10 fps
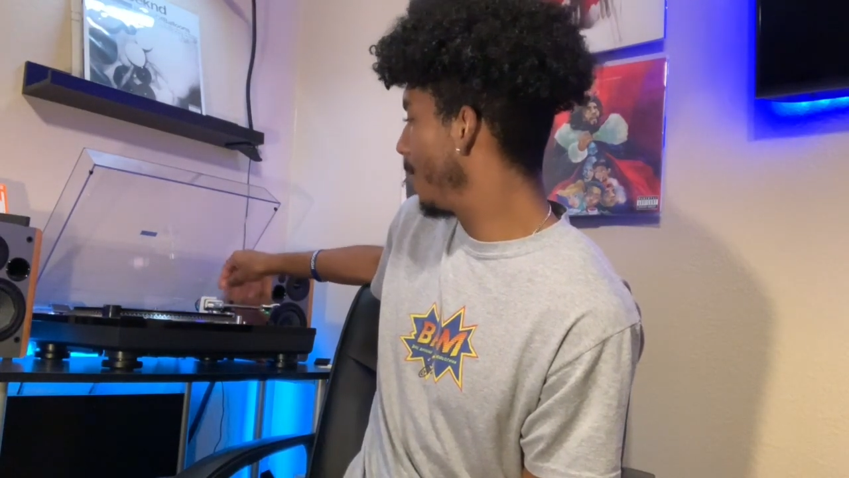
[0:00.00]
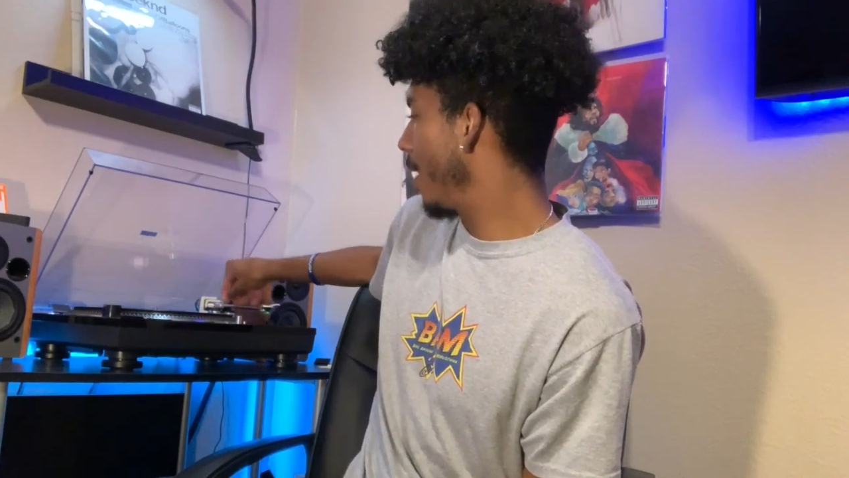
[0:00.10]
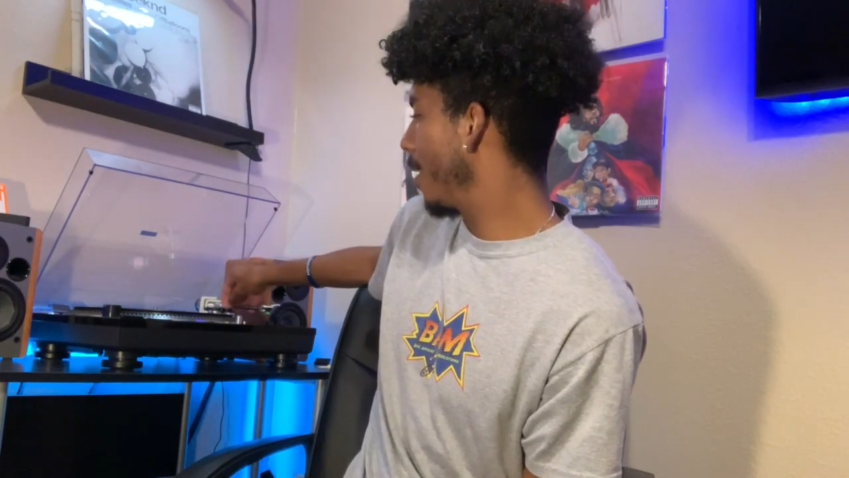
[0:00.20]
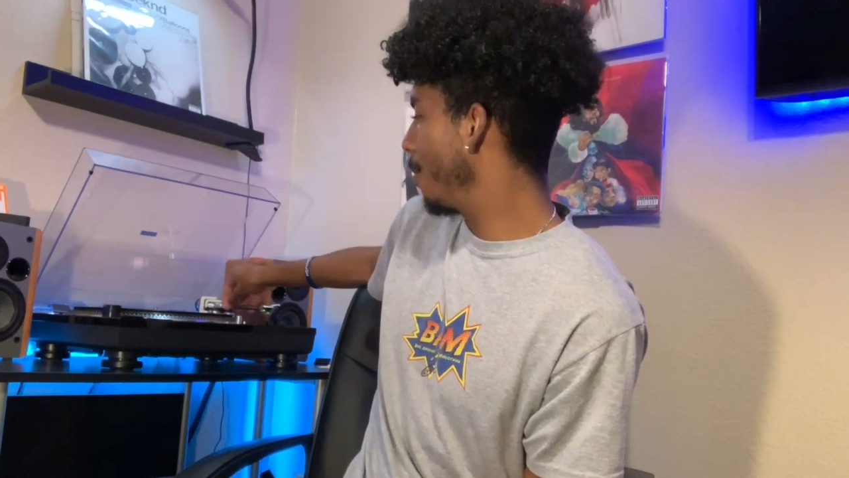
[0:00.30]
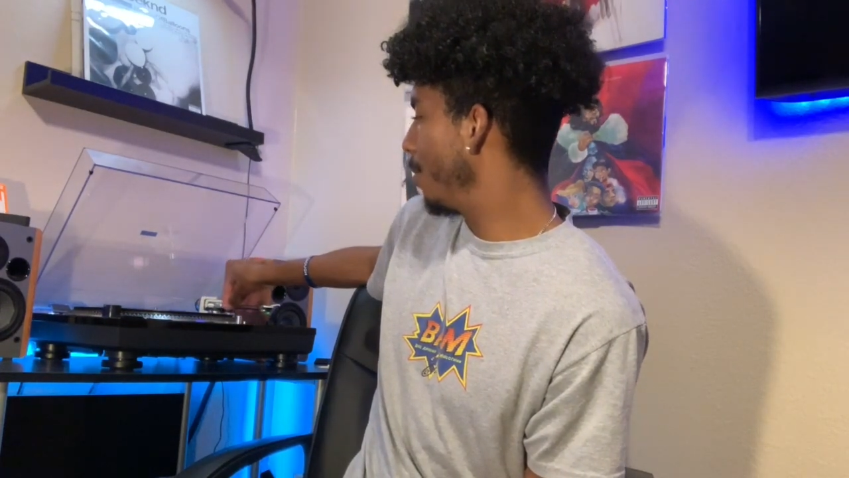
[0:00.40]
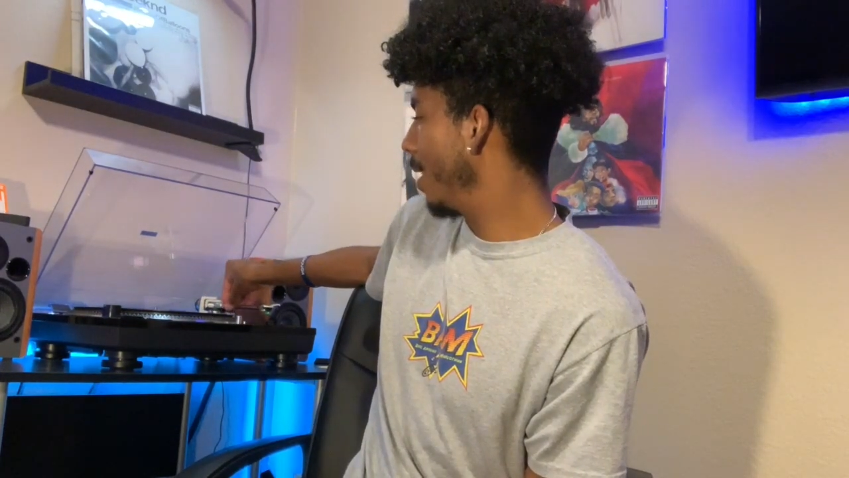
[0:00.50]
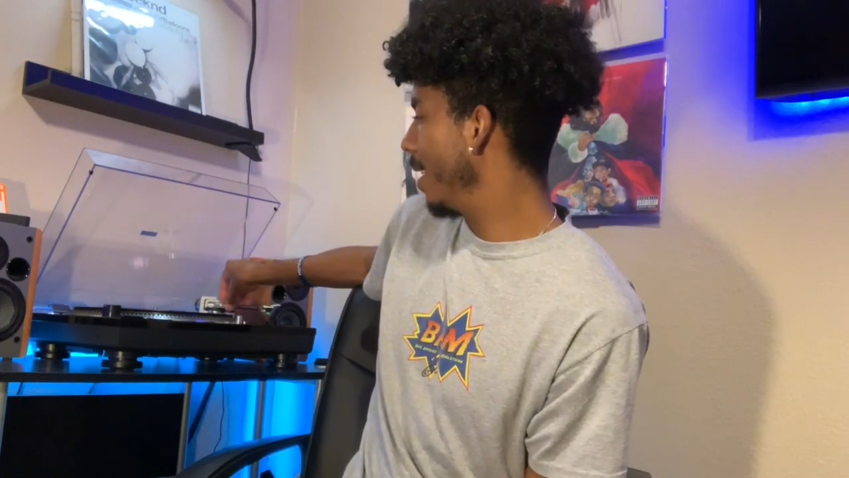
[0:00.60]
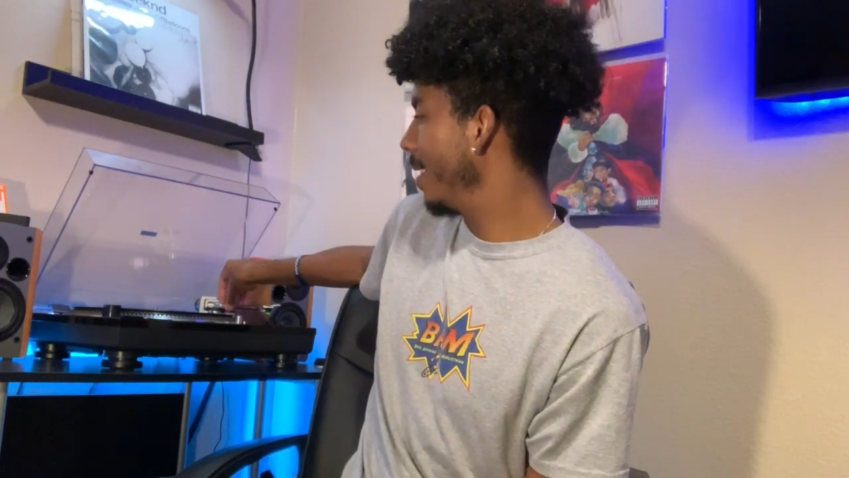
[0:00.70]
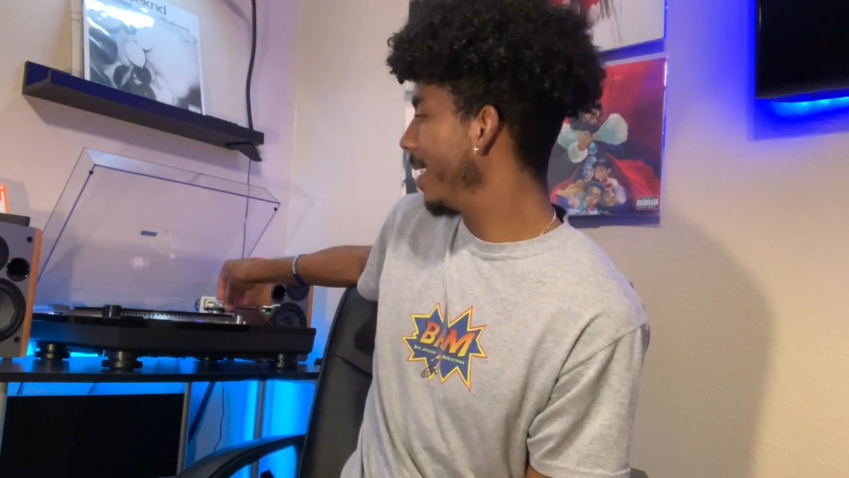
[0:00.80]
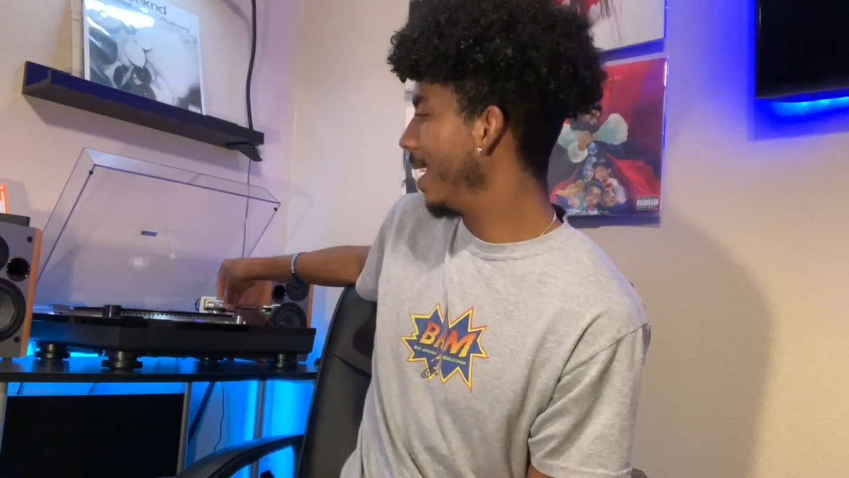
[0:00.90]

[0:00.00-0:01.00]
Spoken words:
record players,